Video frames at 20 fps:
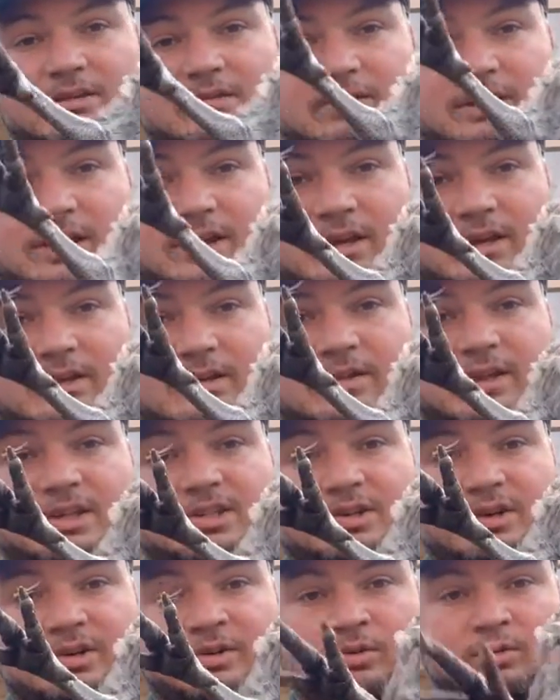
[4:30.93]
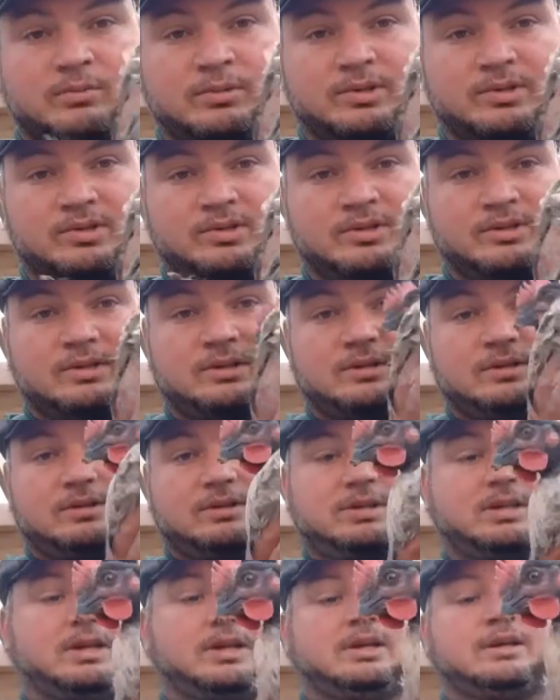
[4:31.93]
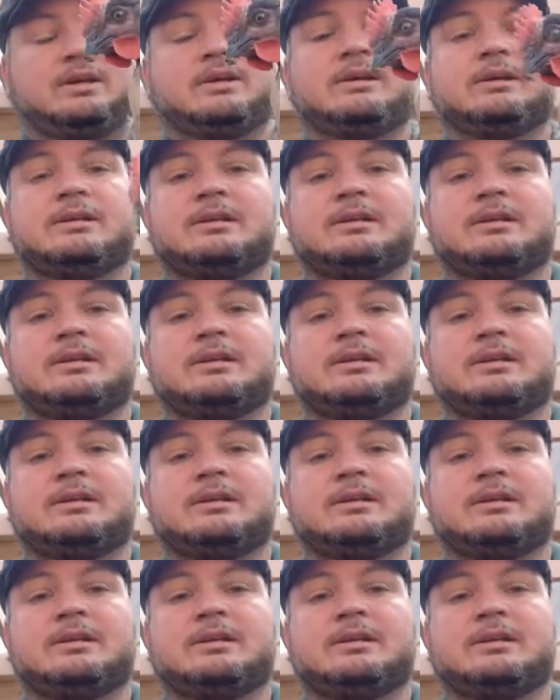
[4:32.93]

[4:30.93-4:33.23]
feet, they're ginormous. Okay.